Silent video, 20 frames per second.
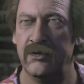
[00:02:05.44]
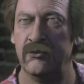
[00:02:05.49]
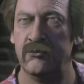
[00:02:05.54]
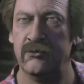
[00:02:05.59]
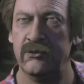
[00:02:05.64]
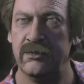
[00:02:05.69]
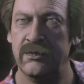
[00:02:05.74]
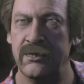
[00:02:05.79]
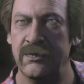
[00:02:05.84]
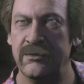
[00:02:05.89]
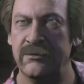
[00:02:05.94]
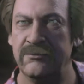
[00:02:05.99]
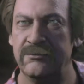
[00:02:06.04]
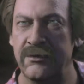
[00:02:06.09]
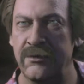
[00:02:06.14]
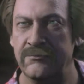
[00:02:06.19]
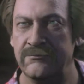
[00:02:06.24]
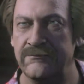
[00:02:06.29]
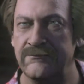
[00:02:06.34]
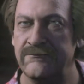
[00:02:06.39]
where they're like
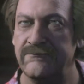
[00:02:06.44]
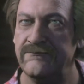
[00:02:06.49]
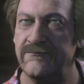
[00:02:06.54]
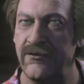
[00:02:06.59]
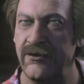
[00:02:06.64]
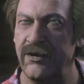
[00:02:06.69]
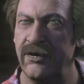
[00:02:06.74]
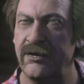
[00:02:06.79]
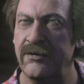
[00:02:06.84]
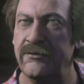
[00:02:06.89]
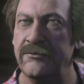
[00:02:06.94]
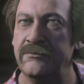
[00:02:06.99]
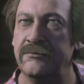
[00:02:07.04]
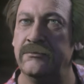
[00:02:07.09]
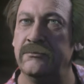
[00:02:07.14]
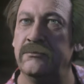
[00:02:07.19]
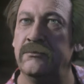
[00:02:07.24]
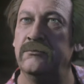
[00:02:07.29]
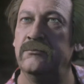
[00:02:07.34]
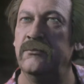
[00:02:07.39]
holding slaves,
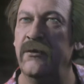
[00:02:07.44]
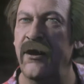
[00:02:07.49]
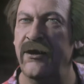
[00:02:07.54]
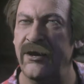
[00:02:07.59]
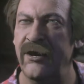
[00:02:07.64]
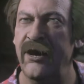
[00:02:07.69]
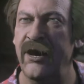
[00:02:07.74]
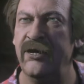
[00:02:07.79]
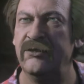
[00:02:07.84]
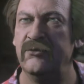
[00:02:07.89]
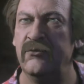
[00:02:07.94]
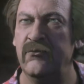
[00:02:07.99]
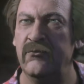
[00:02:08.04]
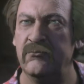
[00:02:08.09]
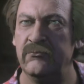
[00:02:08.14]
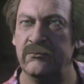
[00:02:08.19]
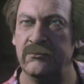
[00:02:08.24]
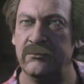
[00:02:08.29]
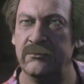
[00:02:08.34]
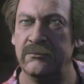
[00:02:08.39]
that one and your
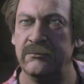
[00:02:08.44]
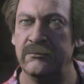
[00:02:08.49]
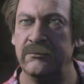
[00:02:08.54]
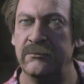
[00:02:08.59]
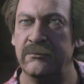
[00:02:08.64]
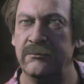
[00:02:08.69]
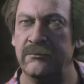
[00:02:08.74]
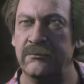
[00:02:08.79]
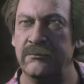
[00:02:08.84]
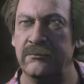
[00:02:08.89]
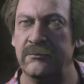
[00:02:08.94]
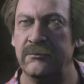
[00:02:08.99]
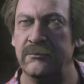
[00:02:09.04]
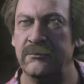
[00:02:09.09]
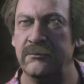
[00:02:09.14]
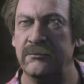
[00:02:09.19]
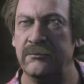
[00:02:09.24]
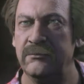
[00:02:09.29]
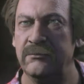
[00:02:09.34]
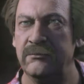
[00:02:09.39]
first one, you automatically
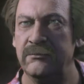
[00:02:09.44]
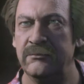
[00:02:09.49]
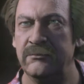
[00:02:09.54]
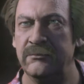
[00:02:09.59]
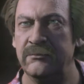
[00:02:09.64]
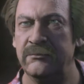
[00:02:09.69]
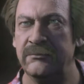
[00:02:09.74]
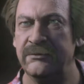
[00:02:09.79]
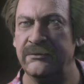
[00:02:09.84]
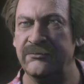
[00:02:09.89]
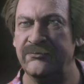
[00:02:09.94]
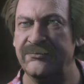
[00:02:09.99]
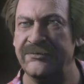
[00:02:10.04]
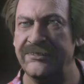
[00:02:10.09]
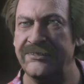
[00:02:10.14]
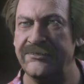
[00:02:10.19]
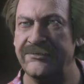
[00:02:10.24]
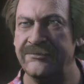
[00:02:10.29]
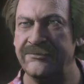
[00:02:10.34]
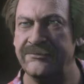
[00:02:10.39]
kill those 2.
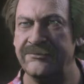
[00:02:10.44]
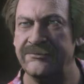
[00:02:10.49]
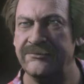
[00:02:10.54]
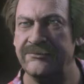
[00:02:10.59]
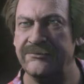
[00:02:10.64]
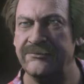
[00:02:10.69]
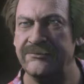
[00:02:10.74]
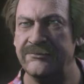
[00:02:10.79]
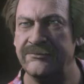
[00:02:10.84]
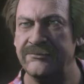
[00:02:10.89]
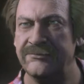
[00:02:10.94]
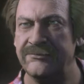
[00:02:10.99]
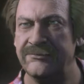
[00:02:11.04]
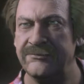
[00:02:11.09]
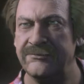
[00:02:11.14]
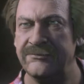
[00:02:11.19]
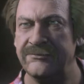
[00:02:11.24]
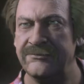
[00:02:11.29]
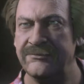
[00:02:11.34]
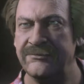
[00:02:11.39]

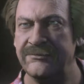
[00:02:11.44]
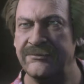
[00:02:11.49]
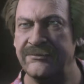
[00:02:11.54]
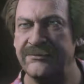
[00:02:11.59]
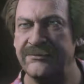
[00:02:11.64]
The other